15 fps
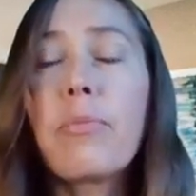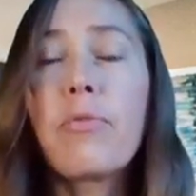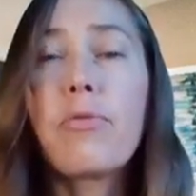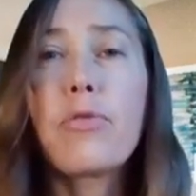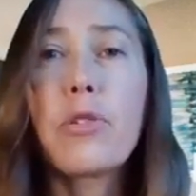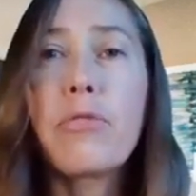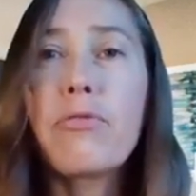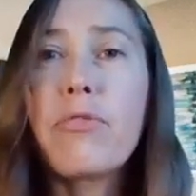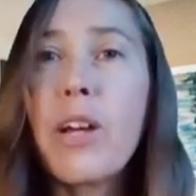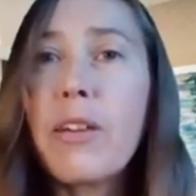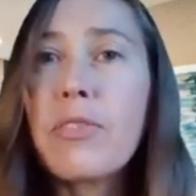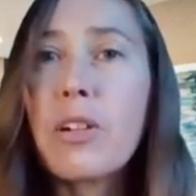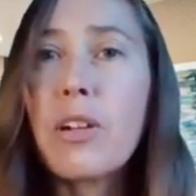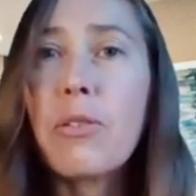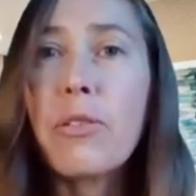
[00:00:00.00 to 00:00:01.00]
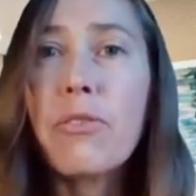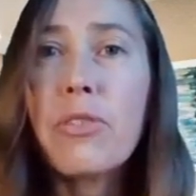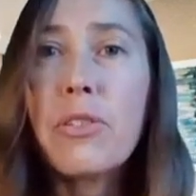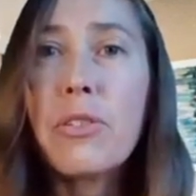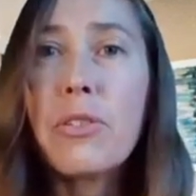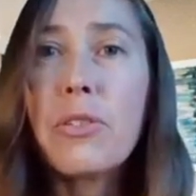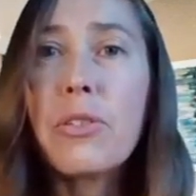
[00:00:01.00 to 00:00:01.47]
4 and 5 star
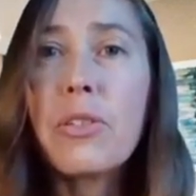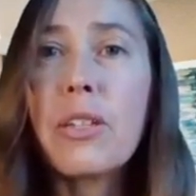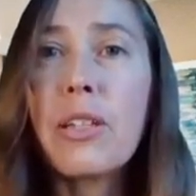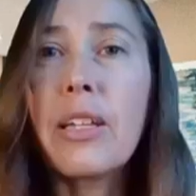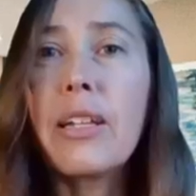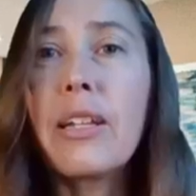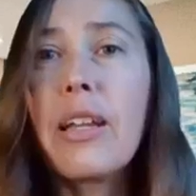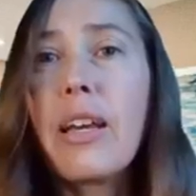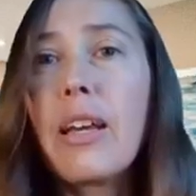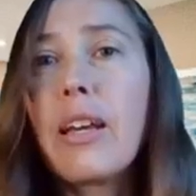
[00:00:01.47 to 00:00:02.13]
reviews, and